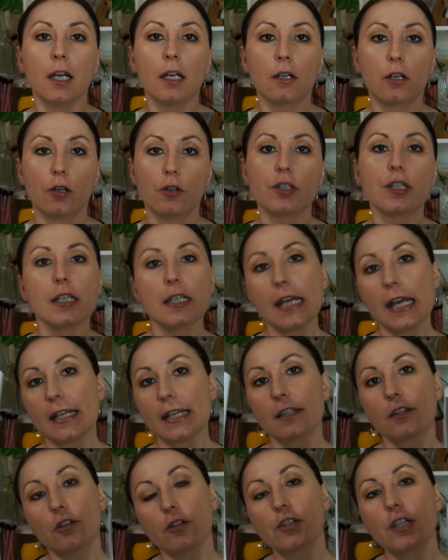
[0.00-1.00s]
because
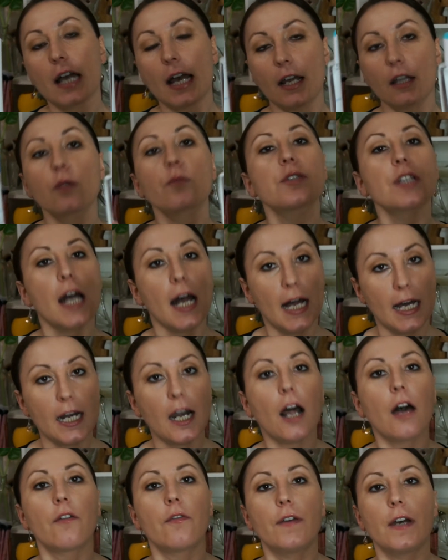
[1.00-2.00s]
yes, those items are
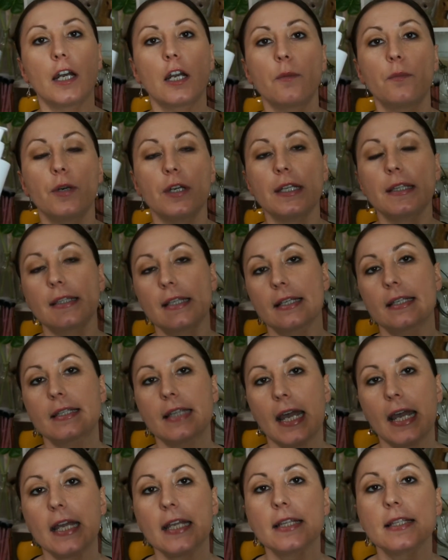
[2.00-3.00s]
available in the
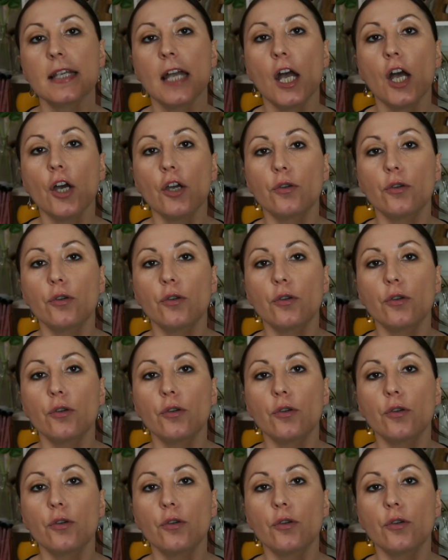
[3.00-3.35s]
States.